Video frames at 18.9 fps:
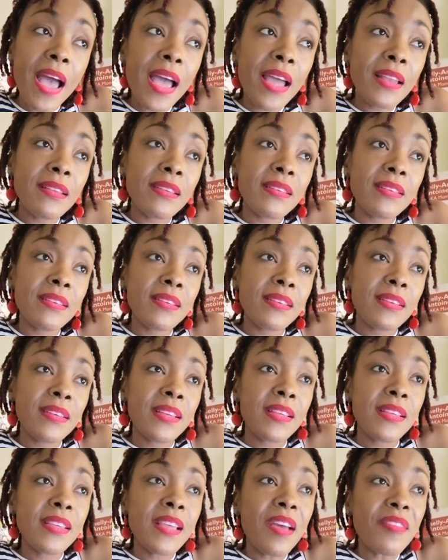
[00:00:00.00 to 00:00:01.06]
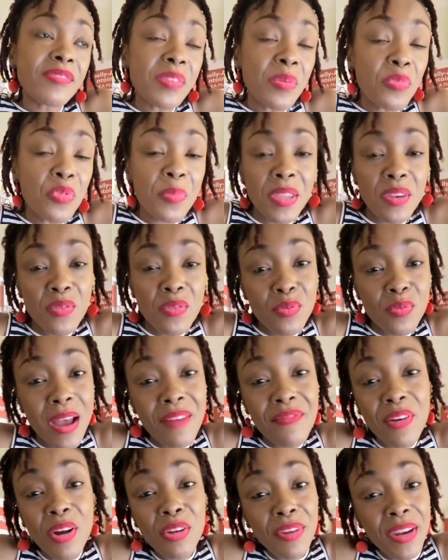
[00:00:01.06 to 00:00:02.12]
And you have some women who
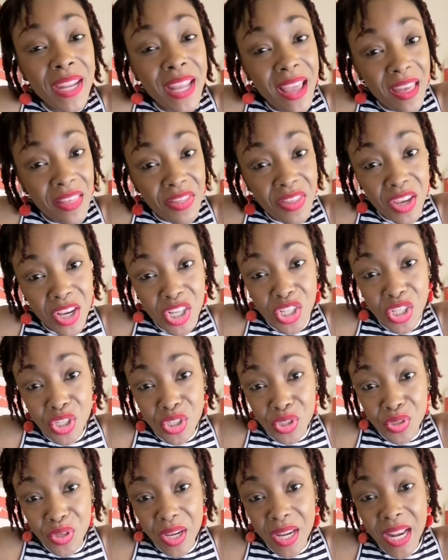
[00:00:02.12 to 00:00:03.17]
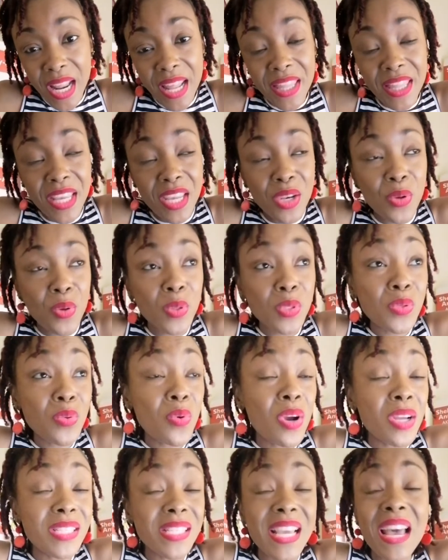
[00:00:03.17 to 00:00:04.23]
have already had their children and they don't
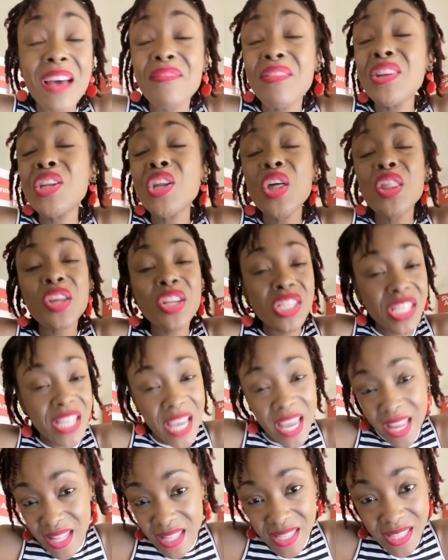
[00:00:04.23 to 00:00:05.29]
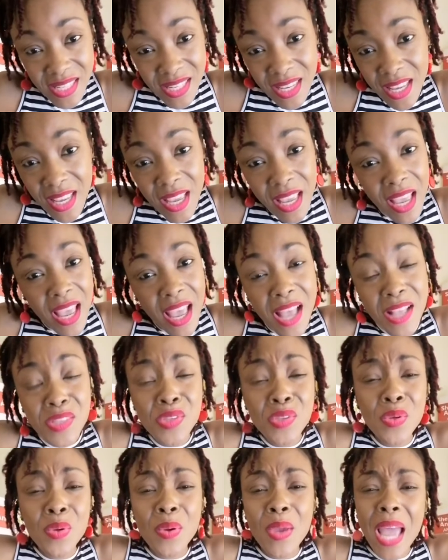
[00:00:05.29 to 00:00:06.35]
want to have another child.
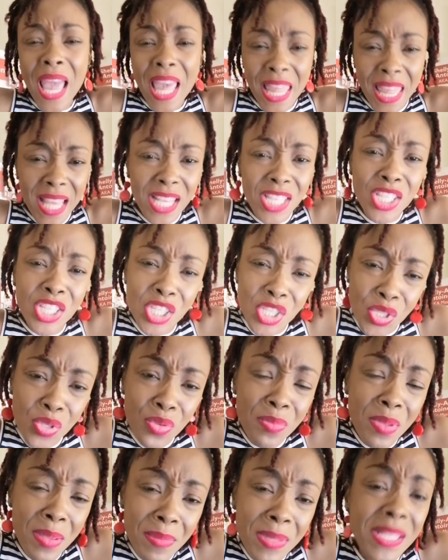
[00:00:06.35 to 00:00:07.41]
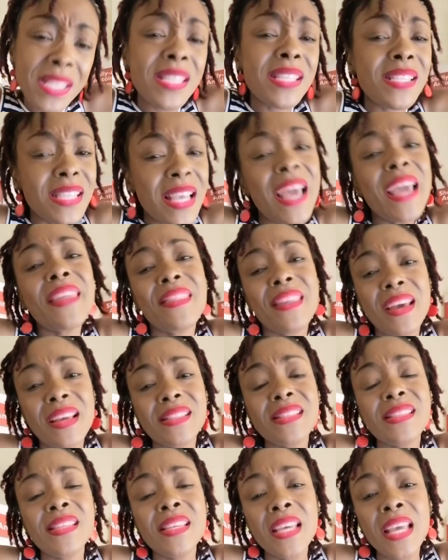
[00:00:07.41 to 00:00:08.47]
And so I think she should be able to decide
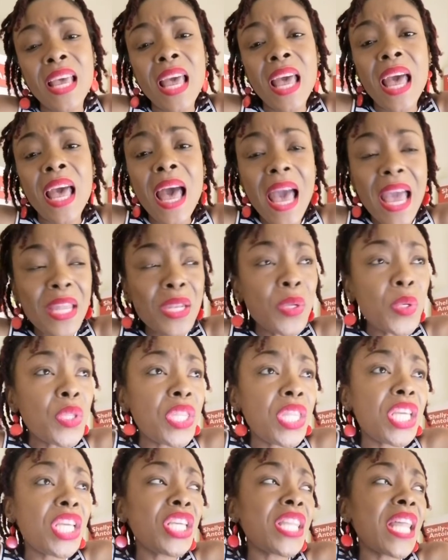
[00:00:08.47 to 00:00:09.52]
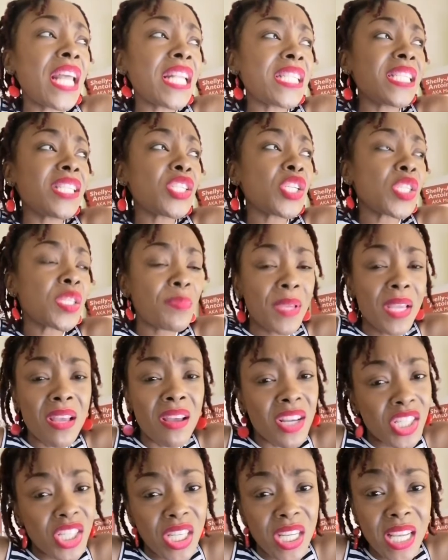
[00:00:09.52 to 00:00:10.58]
that. I don't think that just
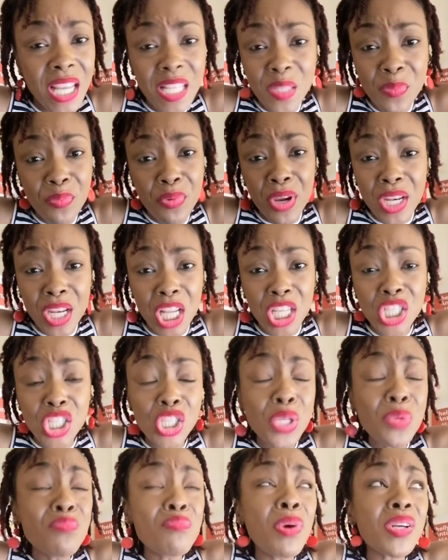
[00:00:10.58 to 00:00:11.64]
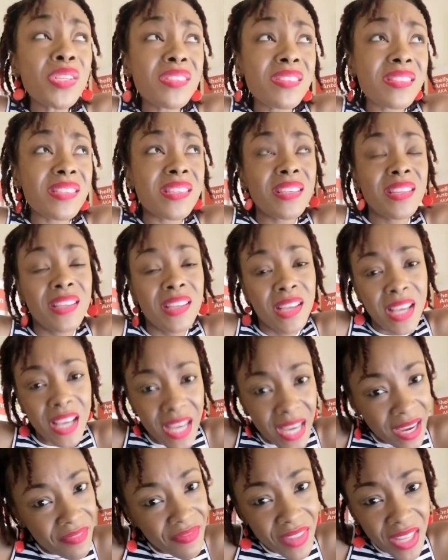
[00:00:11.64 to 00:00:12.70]
because she gets pregnant, she must
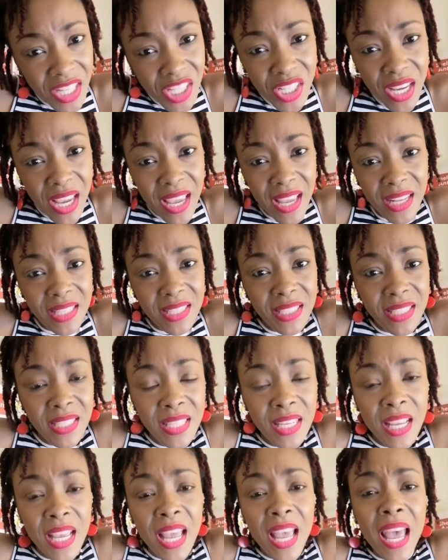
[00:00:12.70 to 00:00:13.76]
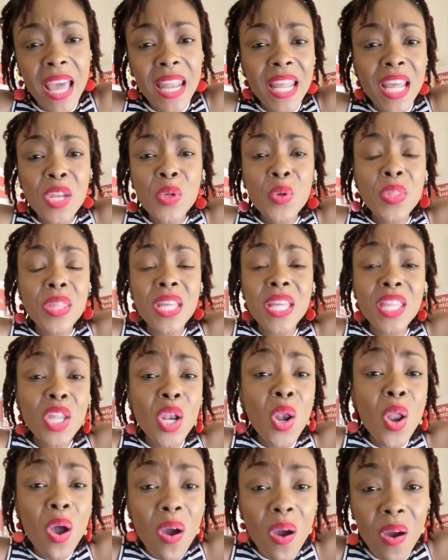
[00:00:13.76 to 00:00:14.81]
have that child. And I don't think
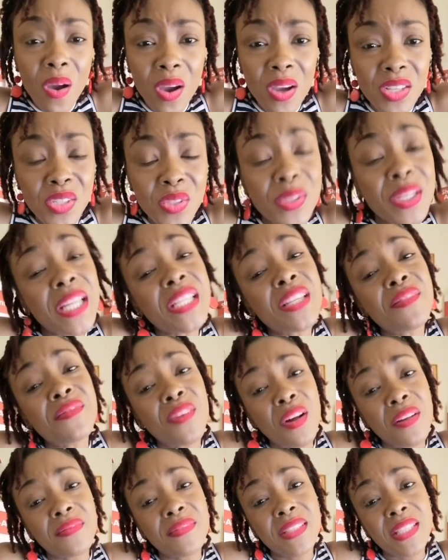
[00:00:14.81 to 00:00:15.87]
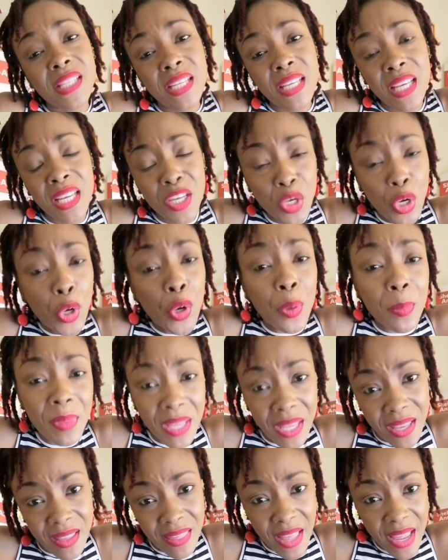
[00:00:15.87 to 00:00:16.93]
the law should get involved in her
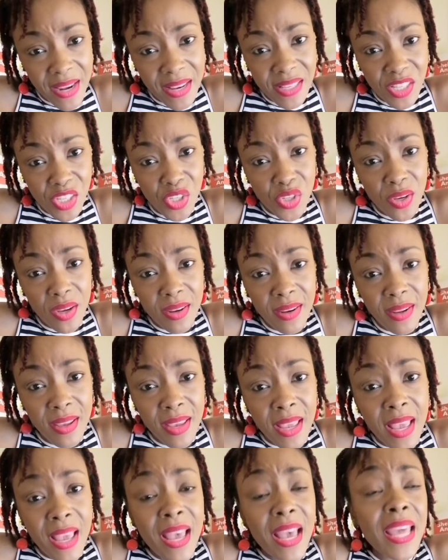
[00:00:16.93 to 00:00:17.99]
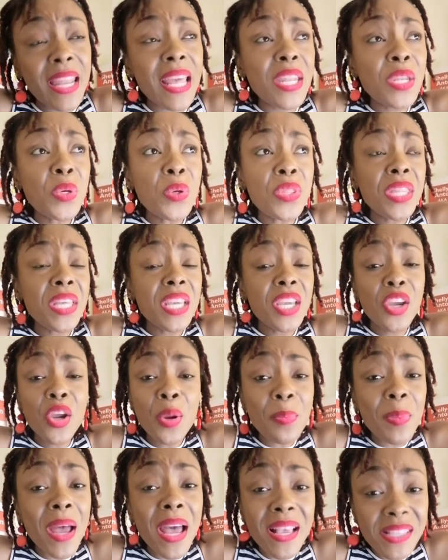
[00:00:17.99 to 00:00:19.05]
making that decision. And I don't think
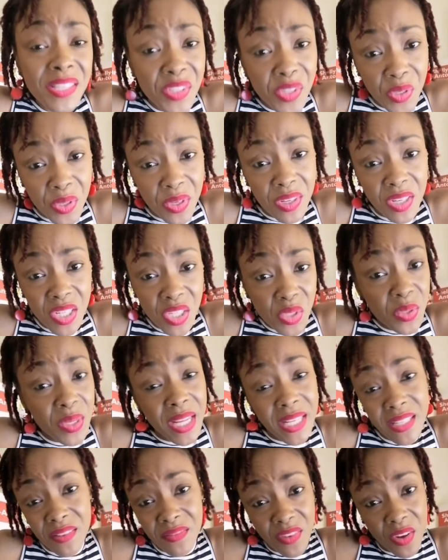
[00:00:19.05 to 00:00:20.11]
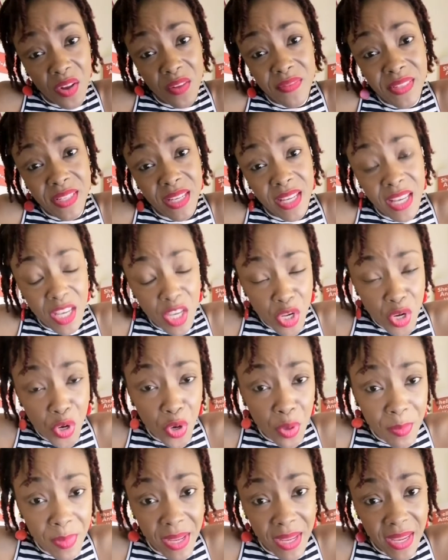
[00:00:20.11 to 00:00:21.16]
her pastor should get involved in
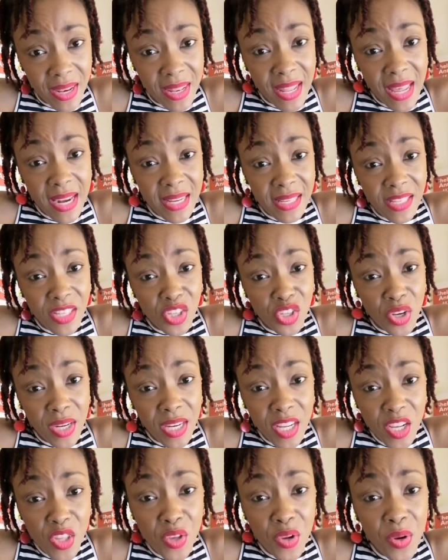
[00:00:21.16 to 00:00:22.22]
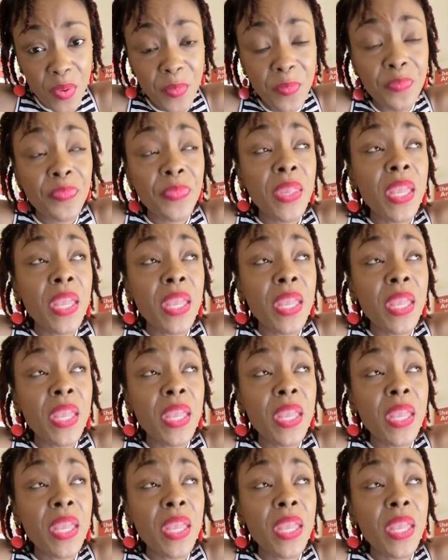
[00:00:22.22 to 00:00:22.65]
her making that decision either.